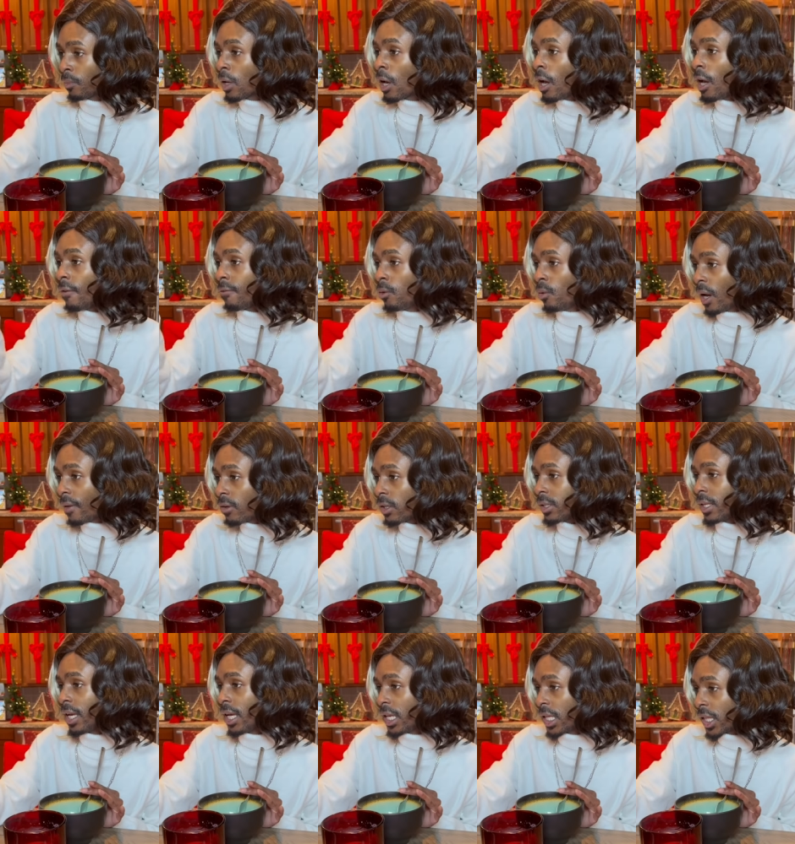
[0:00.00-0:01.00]
If you ever
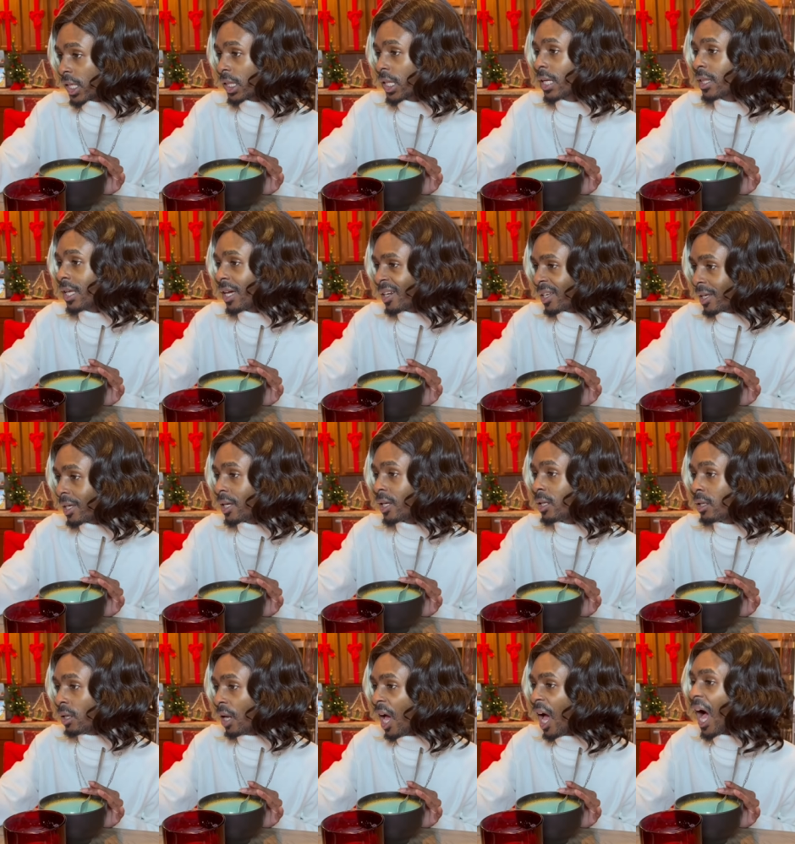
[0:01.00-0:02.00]
say anything like that
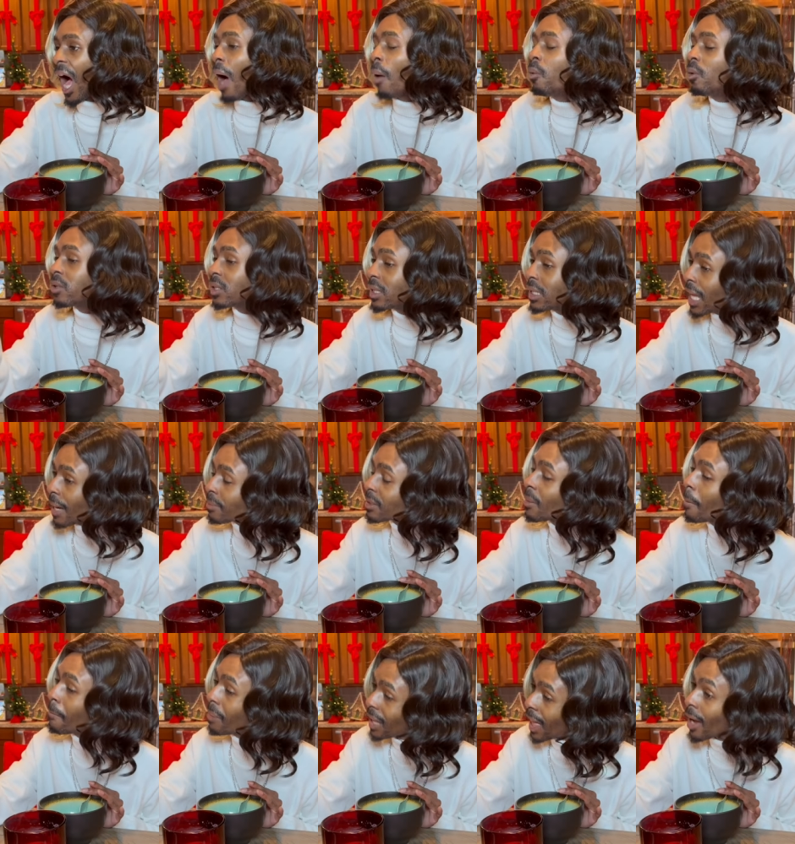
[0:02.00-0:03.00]
again, I will slap
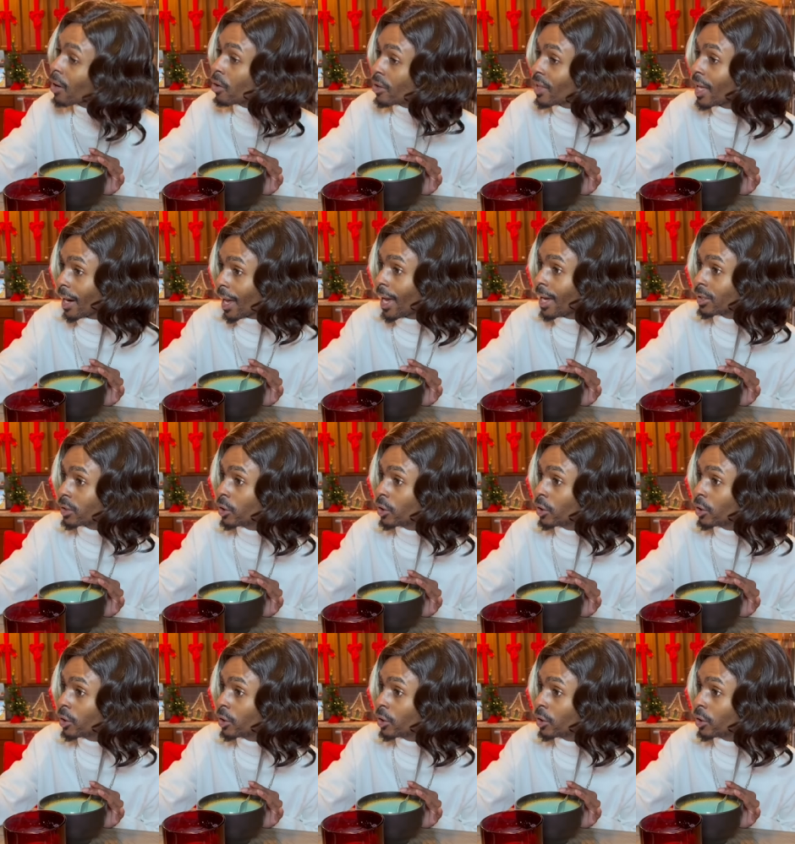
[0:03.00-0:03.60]
some black on that ass.